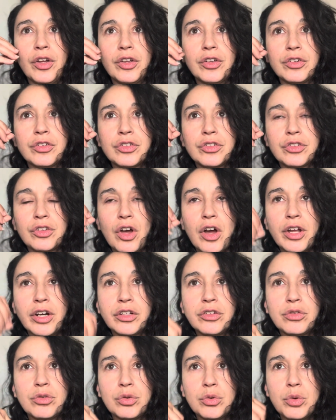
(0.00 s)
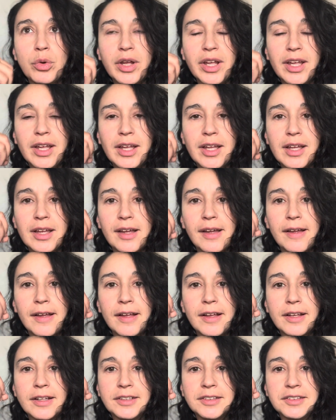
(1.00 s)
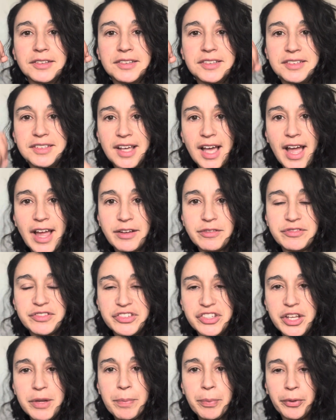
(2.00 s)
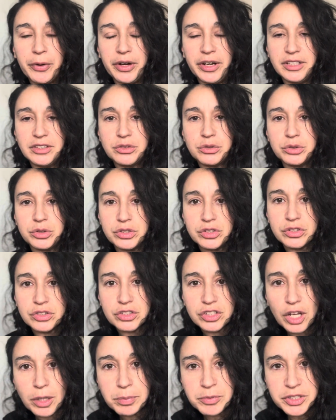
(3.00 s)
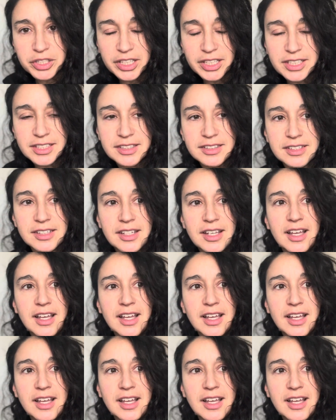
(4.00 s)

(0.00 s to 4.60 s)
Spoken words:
started to dive deeper into the subject,